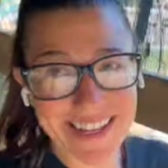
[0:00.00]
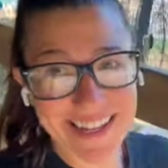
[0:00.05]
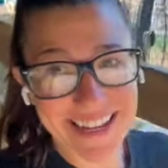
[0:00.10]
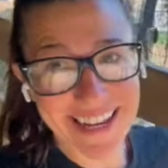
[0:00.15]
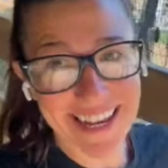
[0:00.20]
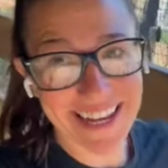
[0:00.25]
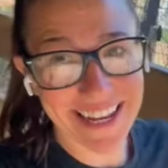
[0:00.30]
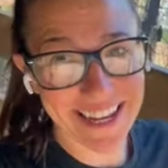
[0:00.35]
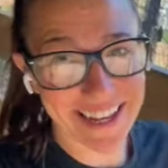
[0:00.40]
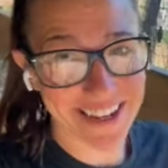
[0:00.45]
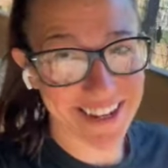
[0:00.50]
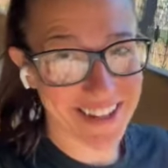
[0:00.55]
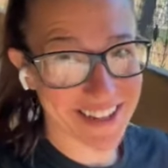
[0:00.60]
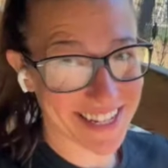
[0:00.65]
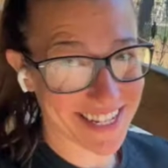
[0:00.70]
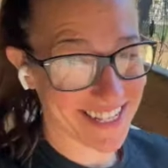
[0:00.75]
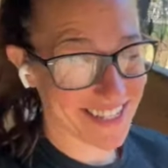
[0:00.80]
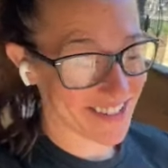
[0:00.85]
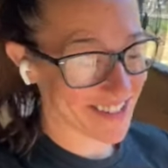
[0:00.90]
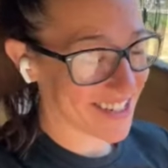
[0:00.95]
Hey y'all,
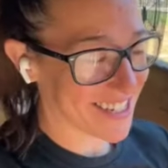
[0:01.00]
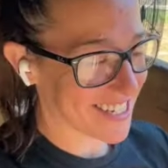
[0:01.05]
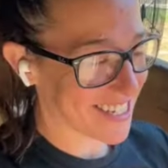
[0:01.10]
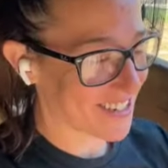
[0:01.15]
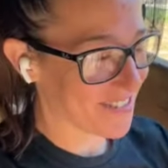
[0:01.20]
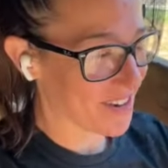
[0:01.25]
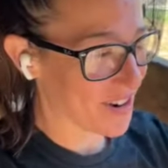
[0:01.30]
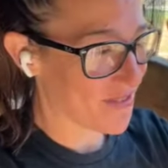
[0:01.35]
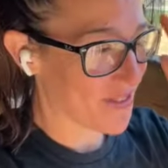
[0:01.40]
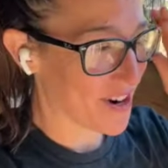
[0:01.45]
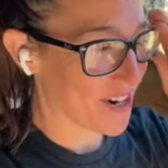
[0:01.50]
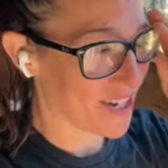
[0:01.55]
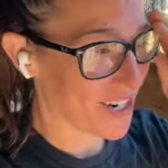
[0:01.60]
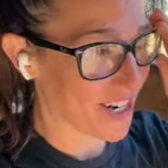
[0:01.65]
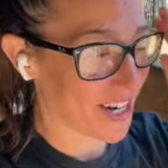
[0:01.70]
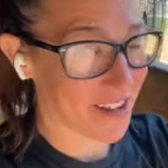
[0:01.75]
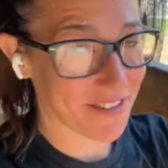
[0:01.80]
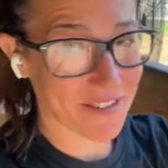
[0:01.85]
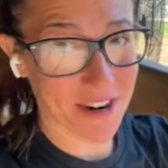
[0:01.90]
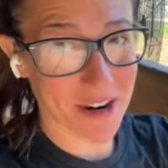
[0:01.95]
it's Kristen from
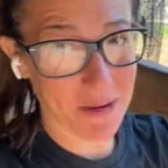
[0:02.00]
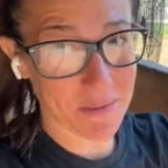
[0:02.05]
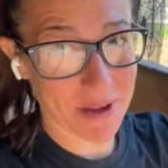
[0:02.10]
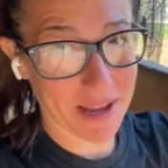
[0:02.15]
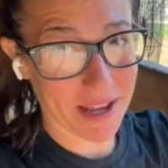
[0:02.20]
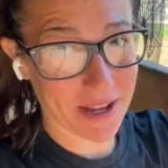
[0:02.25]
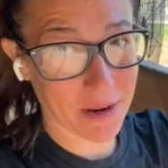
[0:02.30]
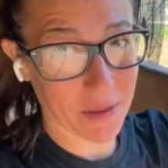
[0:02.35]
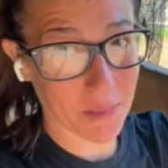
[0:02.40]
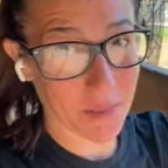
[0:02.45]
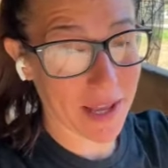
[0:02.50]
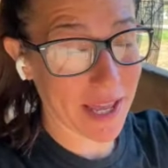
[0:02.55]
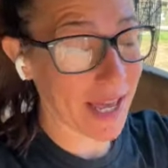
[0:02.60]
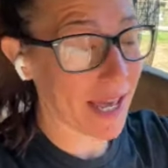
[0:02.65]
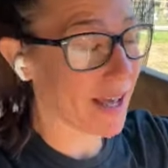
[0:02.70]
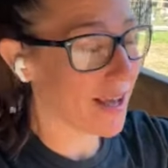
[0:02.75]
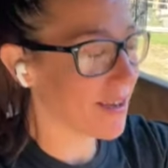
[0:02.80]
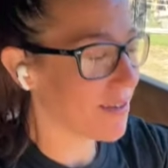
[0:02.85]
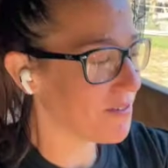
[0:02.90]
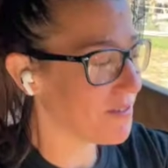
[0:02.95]
Ardani Farm, and we
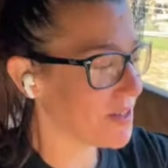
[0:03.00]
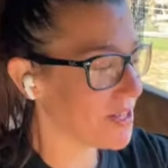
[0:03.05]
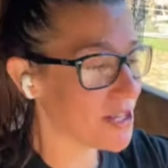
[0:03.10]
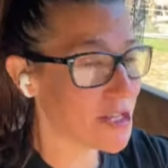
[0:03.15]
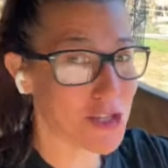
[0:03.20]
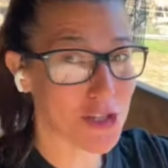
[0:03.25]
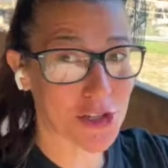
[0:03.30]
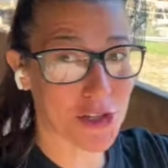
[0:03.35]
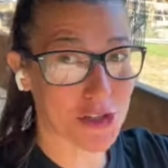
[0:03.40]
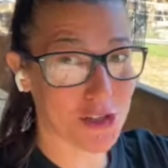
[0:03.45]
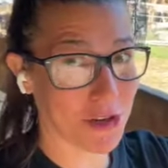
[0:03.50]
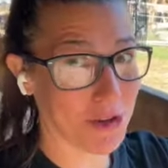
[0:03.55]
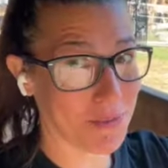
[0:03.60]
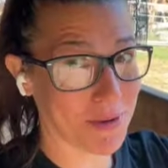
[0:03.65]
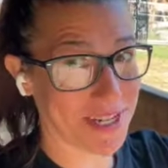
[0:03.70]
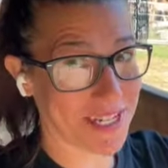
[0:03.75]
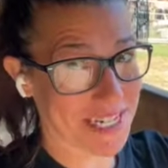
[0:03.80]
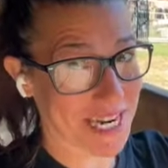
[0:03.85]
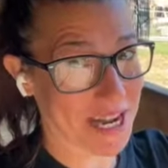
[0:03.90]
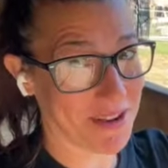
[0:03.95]
have so
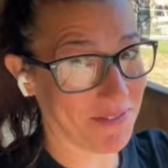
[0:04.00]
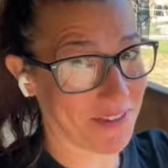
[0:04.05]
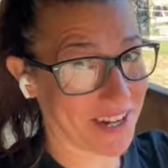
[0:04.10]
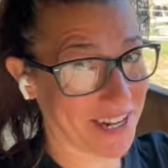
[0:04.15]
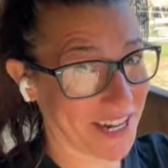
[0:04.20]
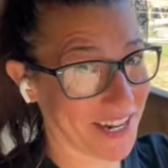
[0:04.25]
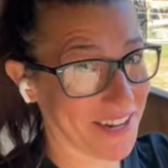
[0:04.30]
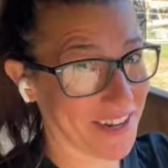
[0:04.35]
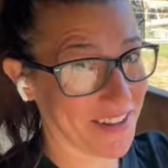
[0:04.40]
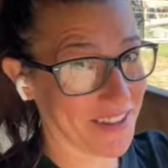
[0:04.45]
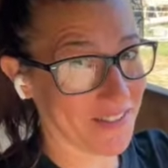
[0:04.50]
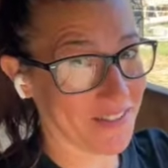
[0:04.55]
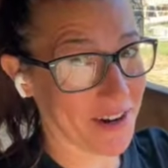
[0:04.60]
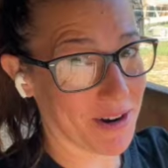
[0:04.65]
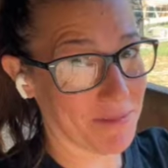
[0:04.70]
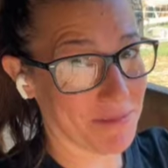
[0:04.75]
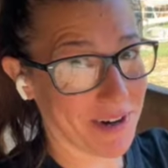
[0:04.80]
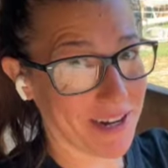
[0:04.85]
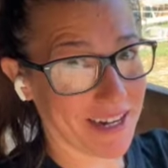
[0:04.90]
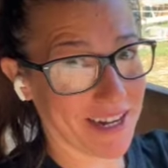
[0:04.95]
much happening on the farm
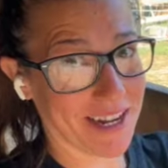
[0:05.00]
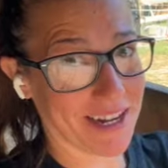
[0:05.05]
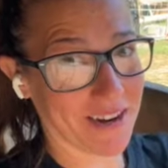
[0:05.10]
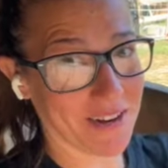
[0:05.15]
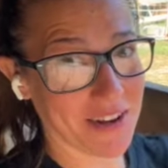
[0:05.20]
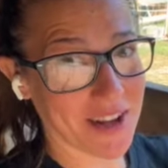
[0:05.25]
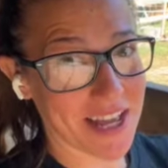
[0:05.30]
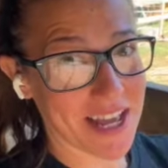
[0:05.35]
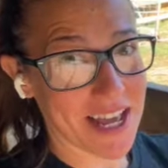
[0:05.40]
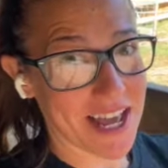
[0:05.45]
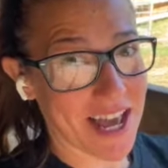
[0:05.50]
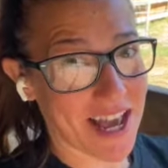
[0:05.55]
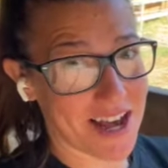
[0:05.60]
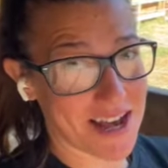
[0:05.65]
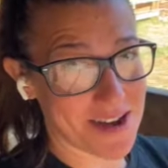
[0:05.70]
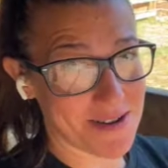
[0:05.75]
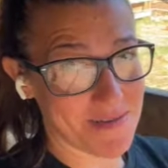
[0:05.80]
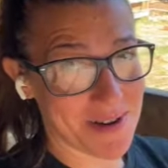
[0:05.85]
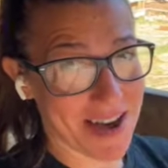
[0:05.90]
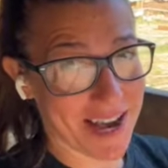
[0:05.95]
right now.
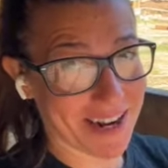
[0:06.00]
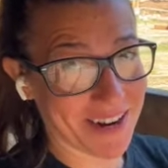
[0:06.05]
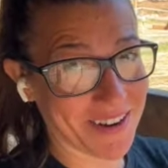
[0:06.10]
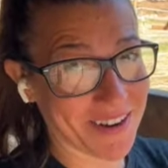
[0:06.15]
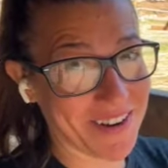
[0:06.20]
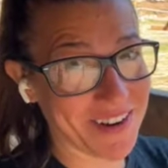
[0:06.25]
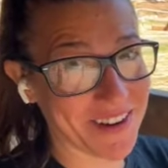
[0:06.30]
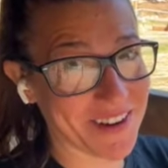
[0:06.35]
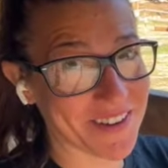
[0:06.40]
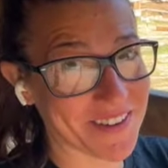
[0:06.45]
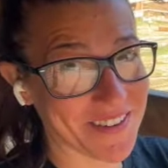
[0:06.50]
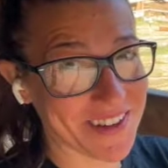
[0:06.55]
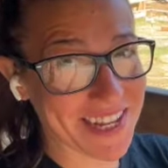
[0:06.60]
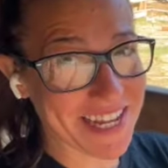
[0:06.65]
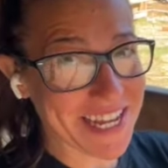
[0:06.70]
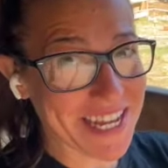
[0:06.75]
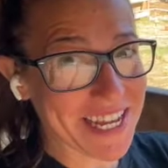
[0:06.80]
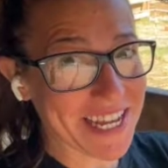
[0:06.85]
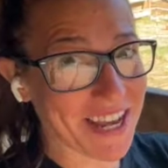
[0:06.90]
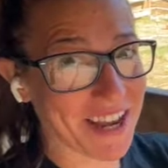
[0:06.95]
I don't know,
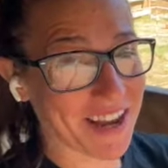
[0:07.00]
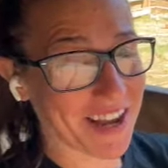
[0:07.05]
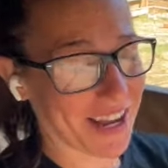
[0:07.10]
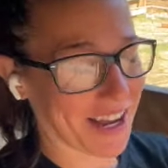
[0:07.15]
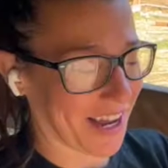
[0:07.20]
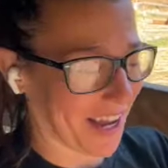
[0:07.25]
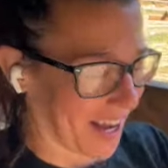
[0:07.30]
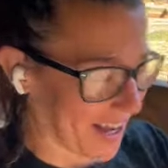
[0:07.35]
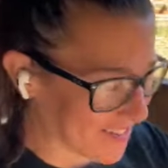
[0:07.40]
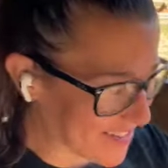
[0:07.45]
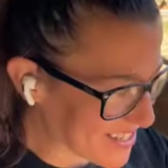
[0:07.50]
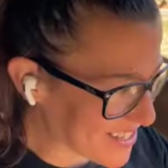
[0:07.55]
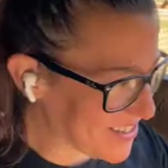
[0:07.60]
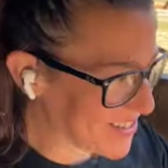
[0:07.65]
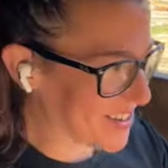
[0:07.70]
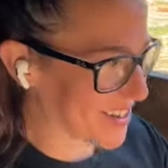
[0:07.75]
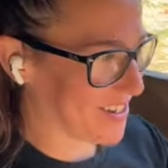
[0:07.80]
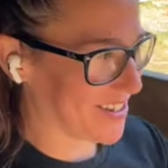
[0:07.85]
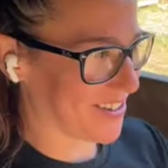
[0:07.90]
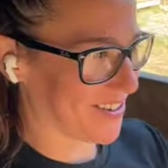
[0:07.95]
obviously you
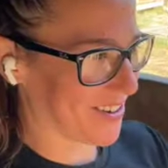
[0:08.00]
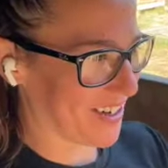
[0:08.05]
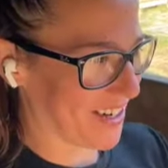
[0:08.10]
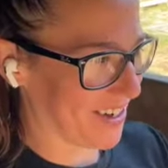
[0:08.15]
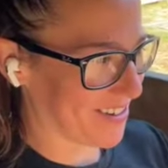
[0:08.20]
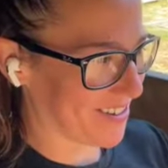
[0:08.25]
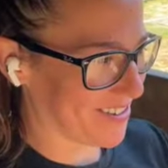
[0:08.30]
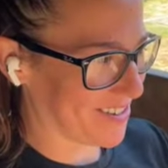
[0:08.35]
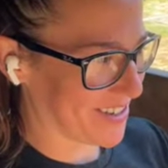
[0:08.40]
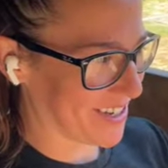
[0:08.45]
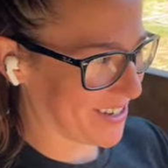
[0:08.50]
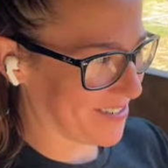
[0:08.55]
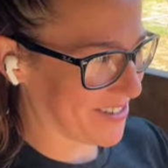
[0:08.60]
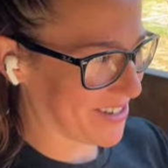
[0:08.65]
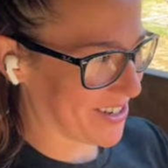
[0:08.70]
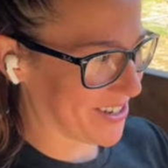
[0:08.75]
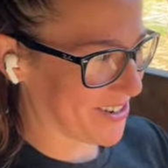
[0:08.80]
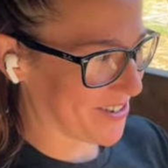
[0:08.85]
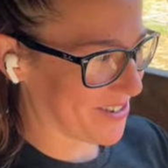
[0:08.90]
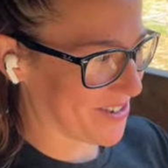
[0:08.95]
guys aren't here all the time, so
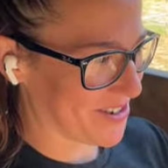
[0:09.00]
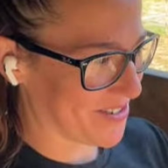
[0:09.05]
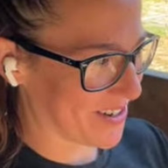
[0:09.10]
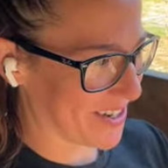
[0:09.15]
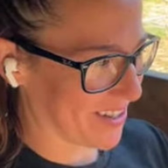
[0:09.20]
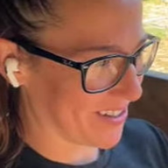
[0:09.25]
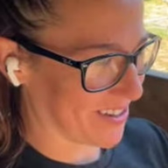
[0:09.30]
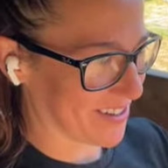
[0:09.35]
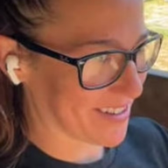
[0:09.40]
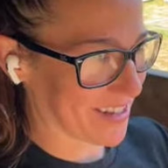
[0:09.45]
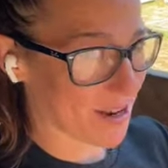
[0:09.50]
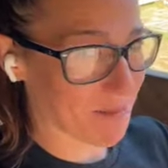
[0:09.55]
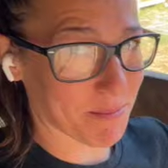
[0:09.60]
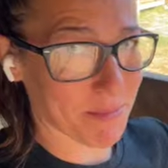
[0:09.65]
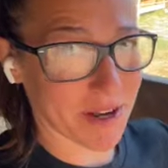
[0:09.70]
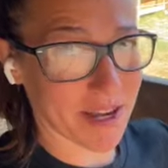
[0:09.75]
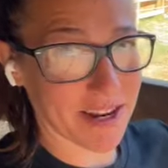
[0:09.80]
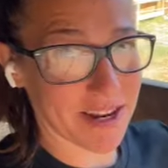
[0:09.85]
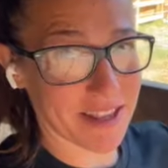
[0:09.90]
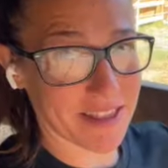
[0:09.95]
you don't know what it looks like,
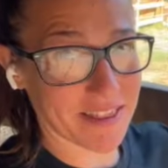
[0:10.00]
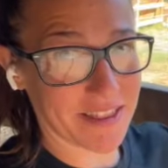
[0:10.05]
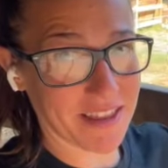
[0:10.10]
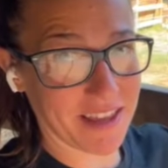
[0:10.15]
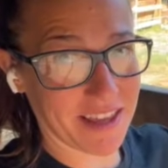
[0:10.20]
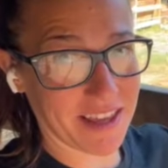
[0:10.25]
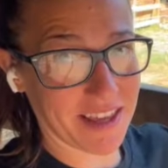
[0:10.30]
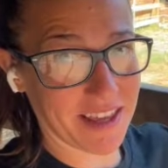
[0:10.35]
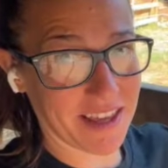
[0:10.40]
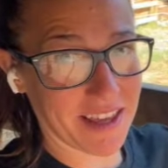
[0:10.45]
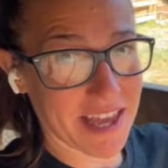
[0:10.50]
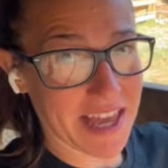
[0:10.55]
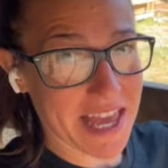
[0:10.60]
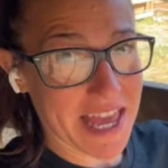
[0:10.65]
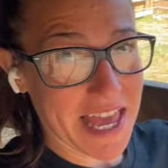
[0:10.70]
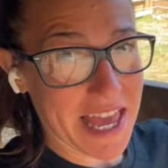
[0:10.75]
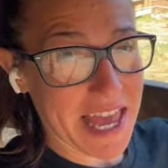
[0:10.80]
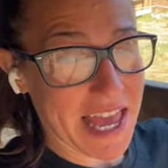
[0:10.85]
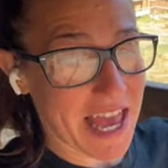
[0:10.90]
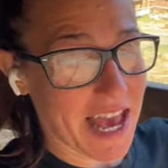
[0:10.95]
but the
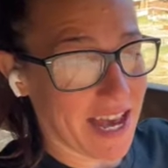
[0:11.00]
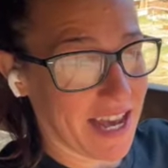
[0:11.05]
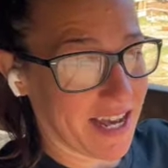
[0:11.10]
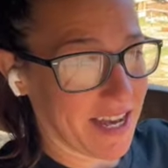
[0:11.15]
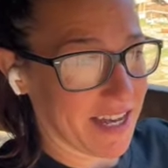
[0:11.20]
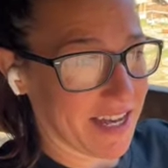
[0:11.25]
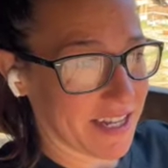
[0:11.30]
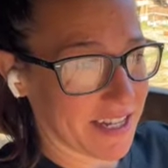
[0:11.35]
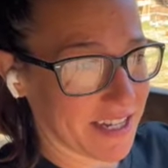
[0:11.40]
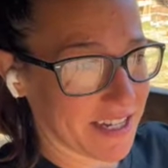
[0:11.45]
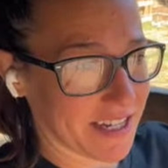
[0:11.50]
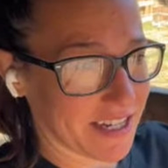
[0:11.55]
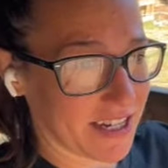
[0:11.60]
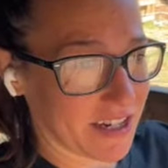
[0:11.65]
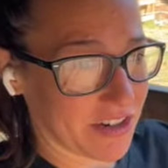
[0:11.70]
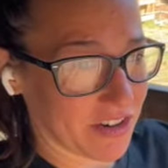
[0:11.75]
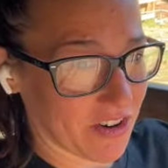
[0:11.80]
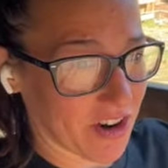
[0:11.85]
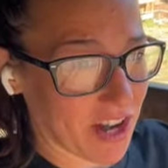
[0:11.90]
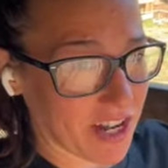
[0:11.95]

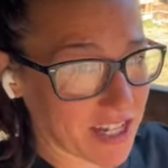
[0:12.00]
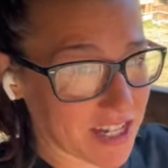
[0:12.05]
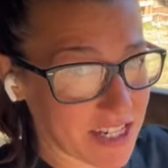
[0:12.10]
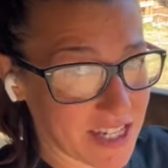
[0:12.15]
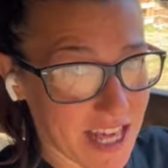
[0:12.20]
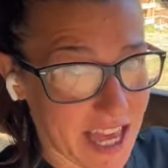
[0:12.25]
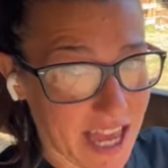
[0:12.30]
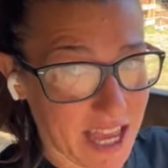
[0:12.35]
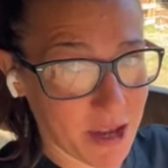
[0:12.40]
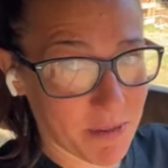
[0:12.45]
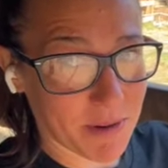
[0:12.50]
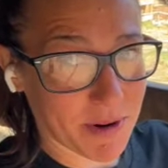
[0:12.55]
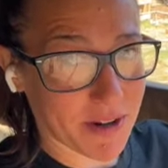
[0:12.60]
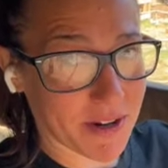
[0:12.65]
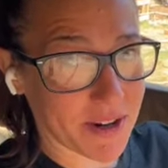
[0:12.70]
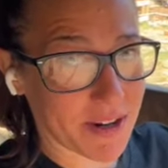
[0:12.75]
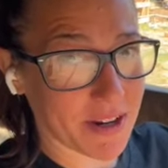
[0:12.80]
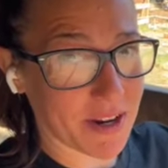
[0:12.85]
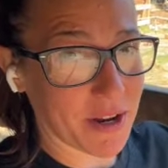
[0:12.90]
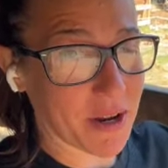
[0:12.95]
garage, the hay
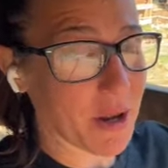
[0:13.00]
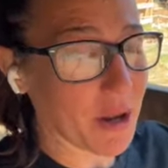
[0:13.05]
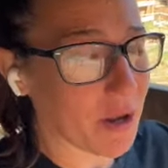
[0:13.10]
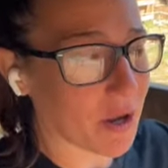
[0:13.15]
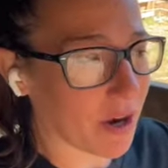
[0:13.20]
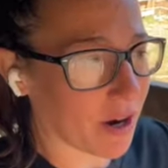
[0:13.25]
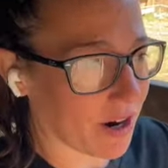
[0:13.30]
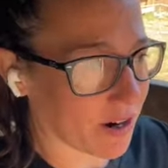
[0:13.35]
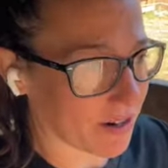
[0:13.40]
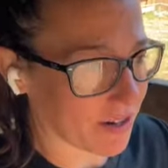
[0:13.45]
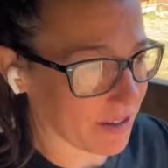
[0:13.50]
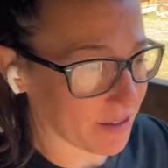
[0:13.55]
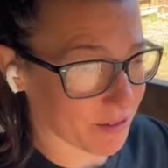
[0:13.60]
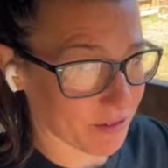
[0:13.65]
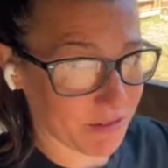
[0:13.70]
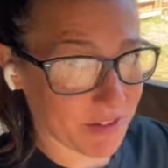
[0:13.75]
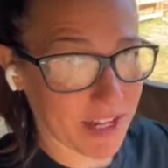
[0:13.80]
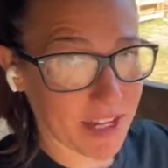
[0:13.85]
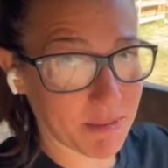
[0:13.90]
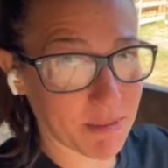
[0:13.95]
barn, our little
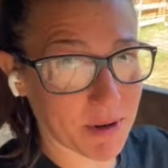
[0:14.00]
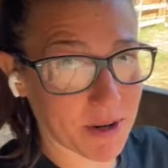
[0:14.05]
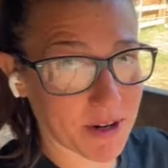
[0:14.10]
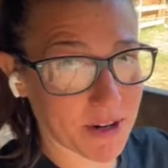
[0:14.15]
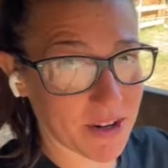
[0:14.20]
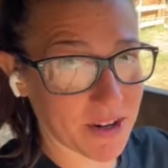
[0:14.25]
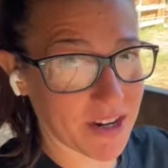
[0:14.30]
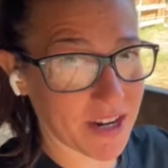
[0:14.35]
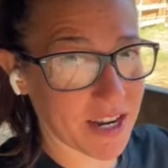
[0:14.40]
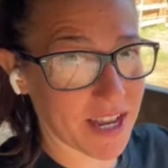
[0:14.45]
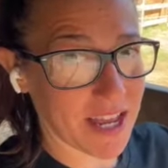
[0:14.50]
feed barn